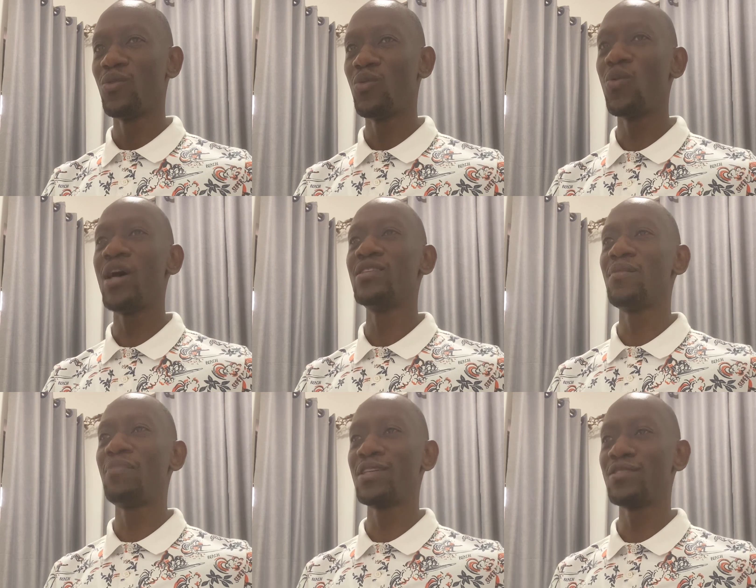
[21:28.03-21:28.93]
was
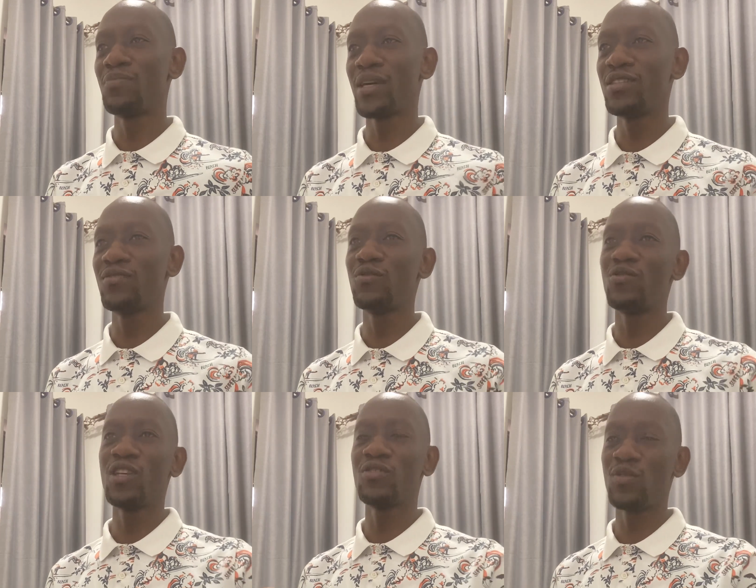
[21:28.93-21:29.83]
a perspective
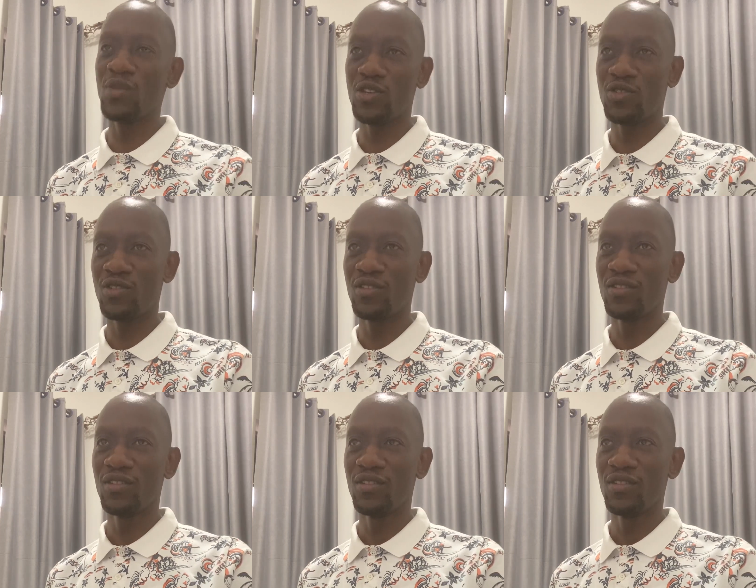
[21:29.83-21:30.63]
transformation